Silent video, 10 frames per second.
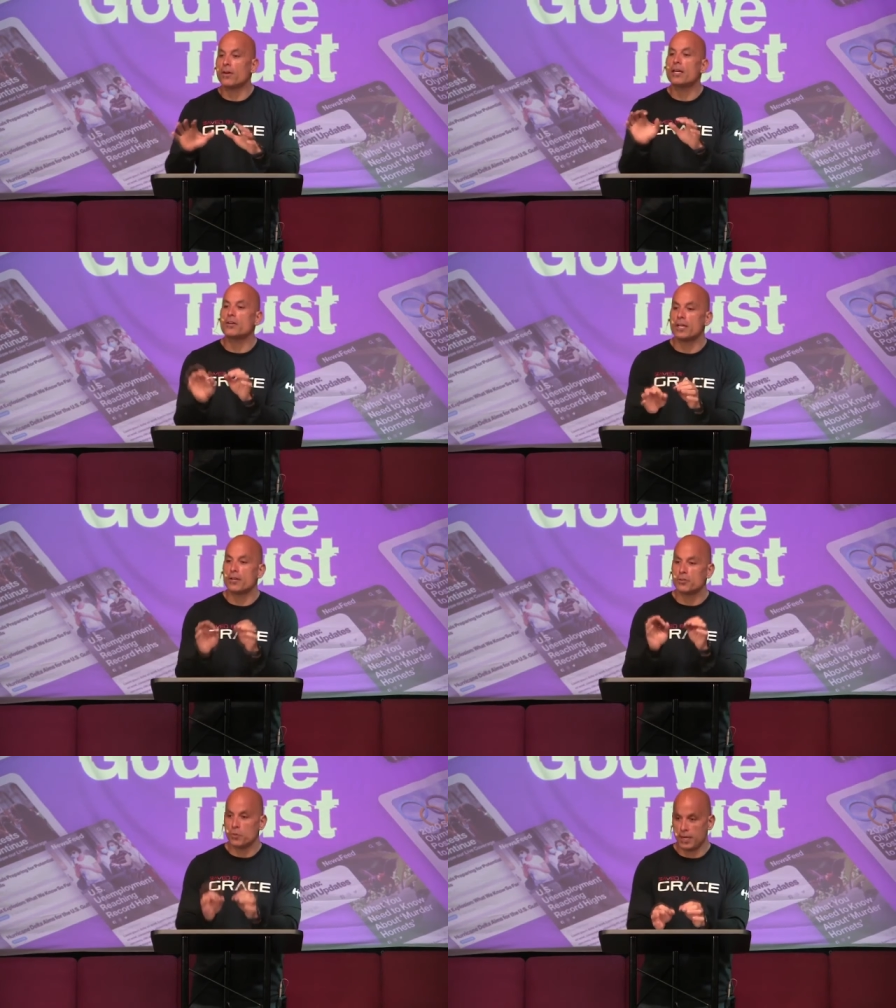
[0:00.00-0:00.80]
Here,
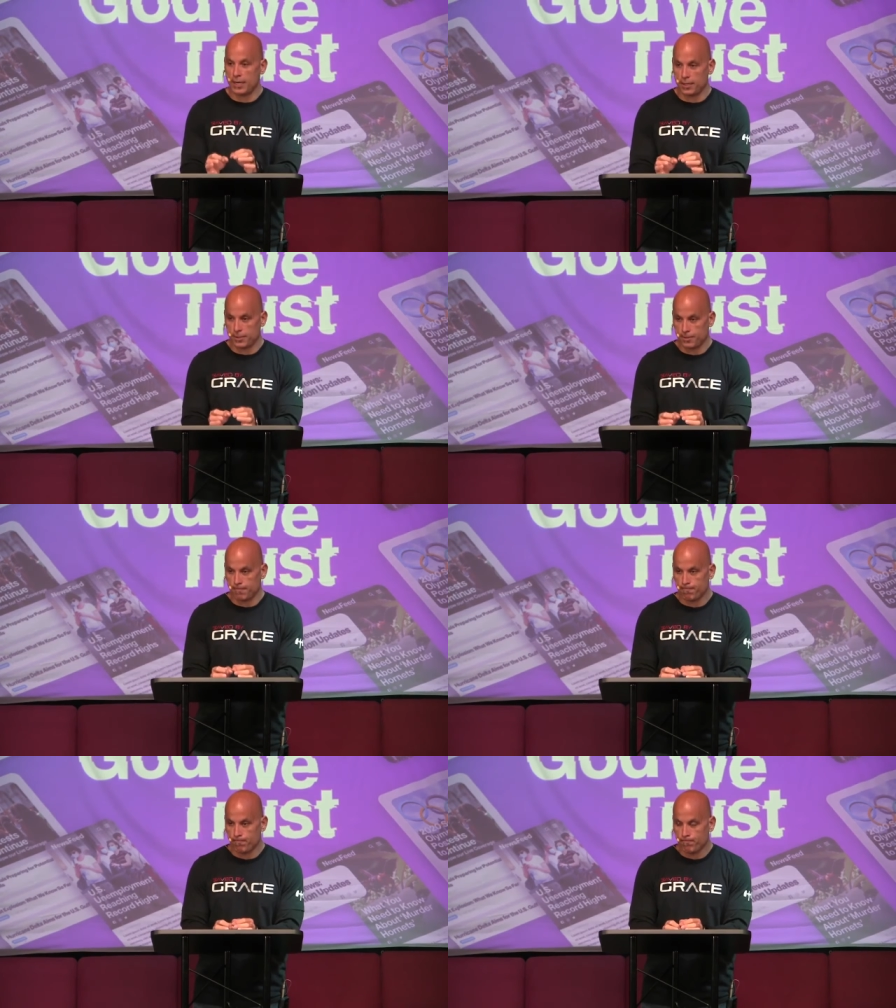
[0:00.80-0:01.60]
here's what it is
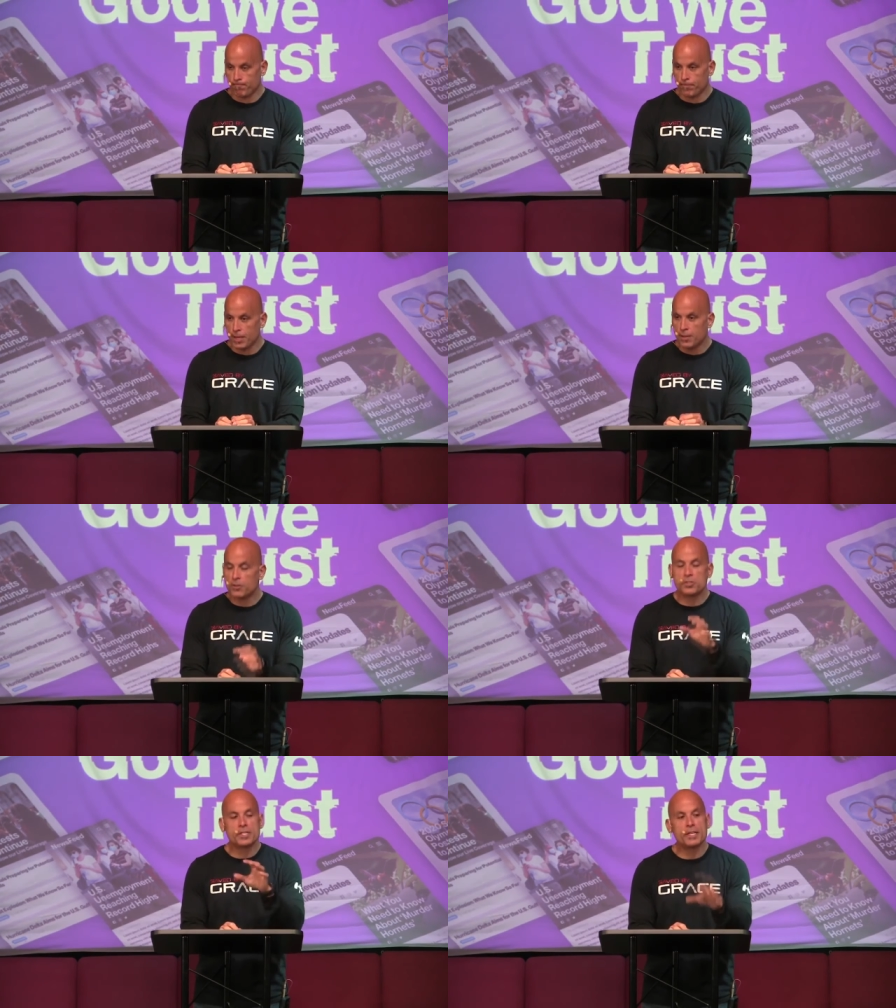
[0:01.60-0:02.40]

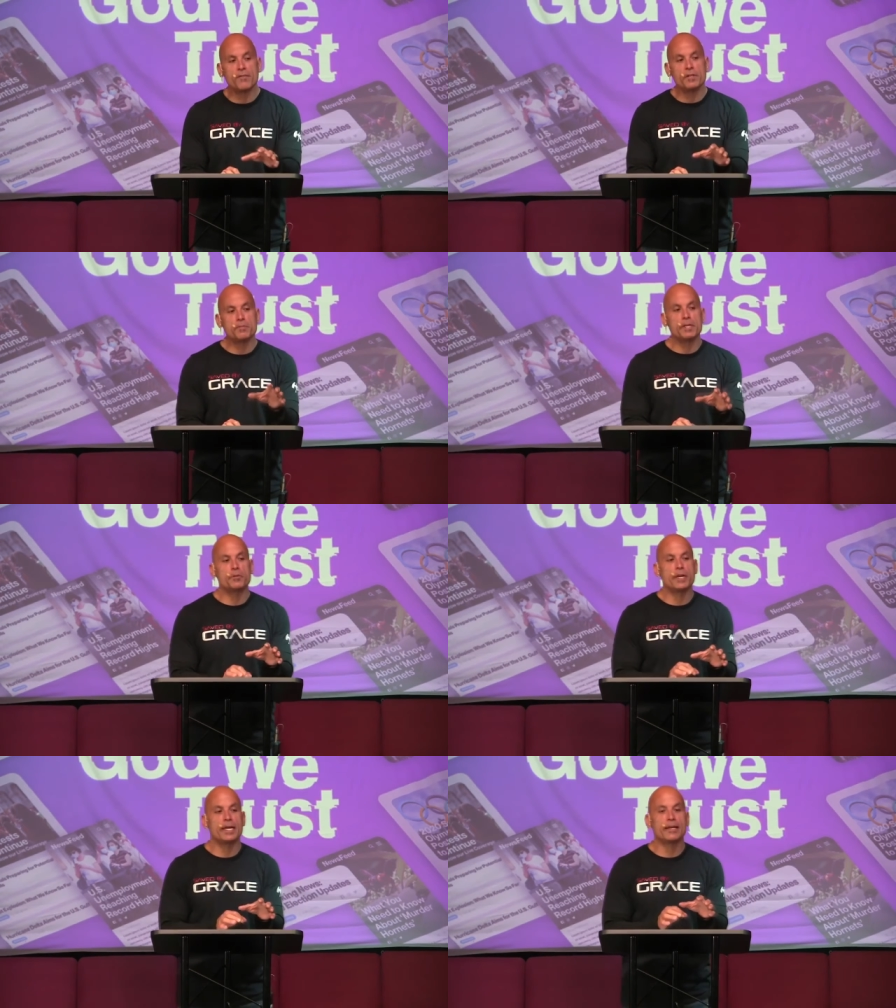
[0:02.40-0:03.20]
there's a difference
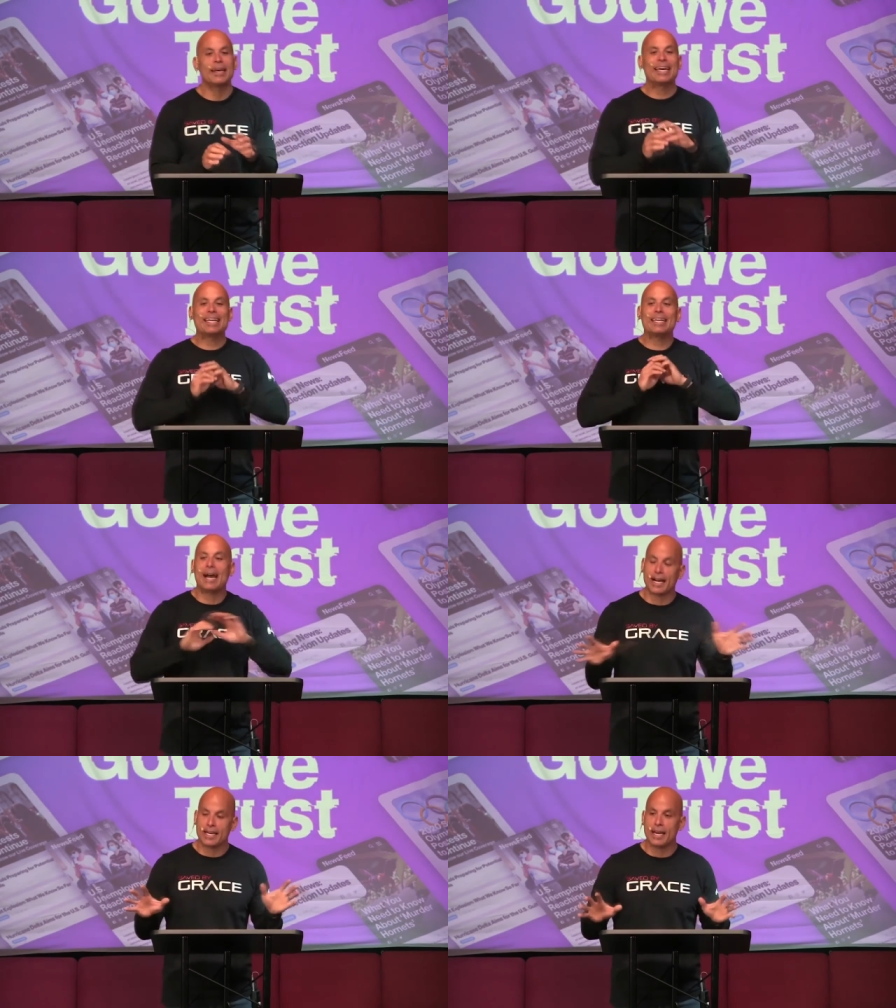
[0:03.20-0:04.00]
between
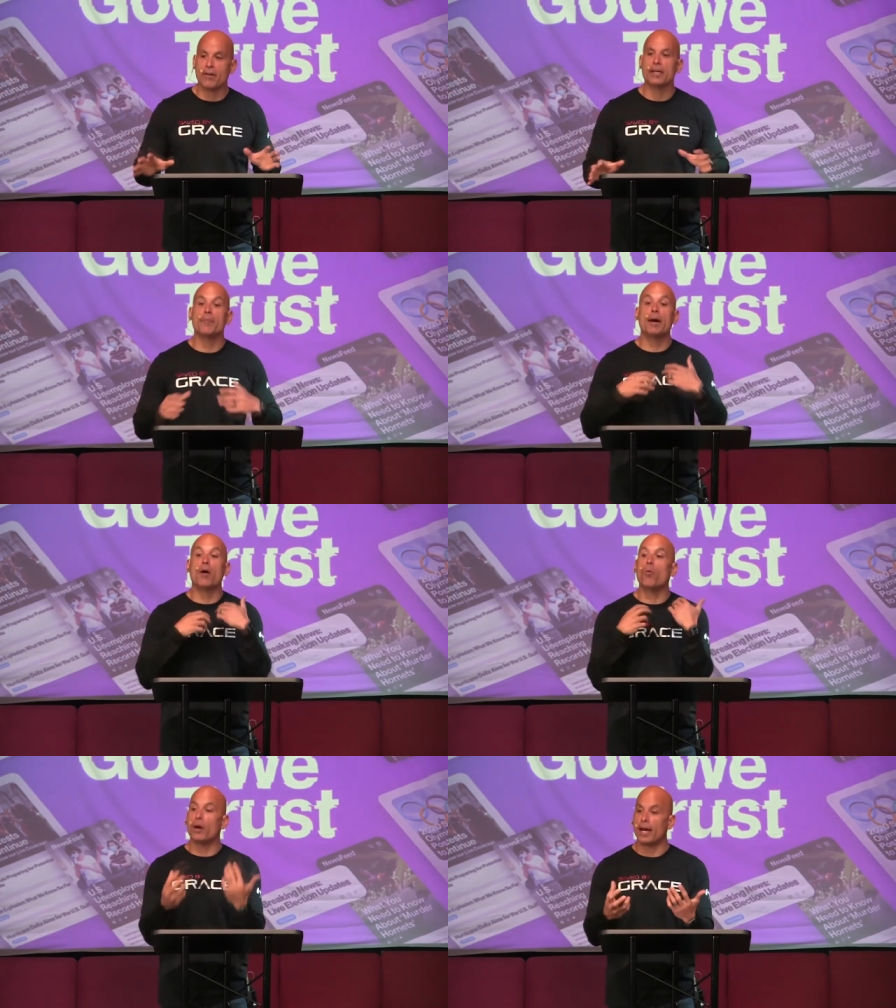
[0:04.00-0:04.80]
not caring
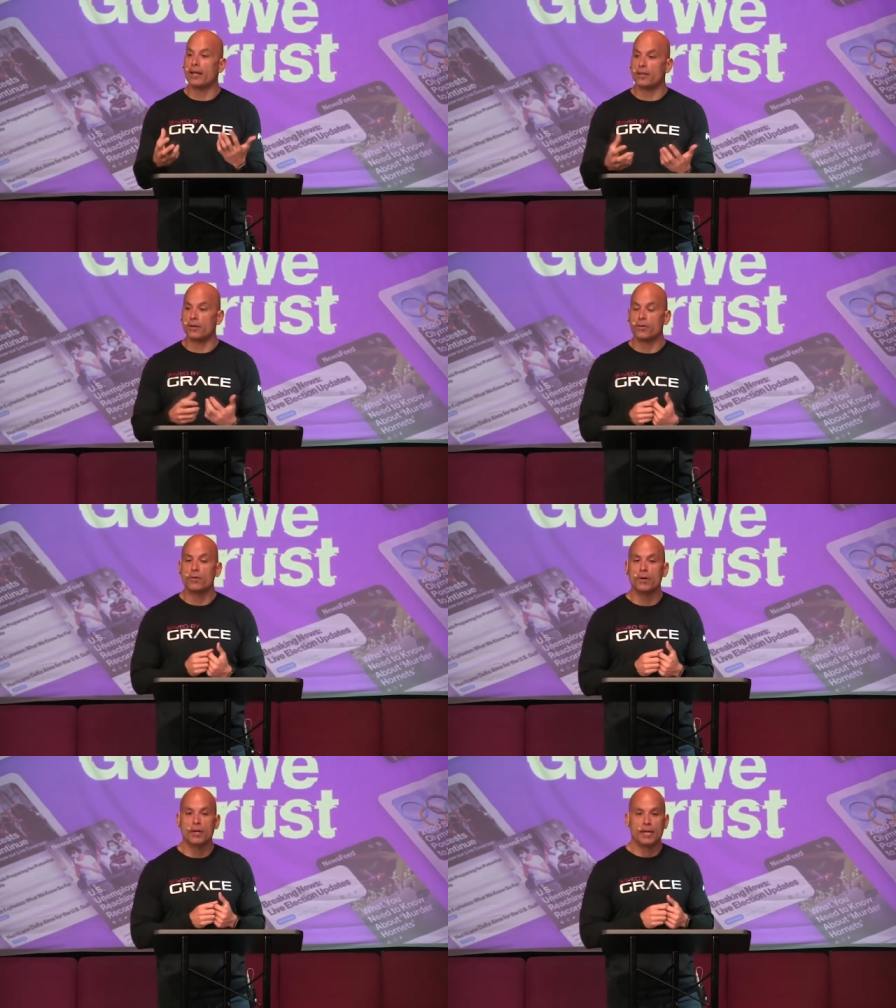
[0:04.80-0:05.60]
about what I do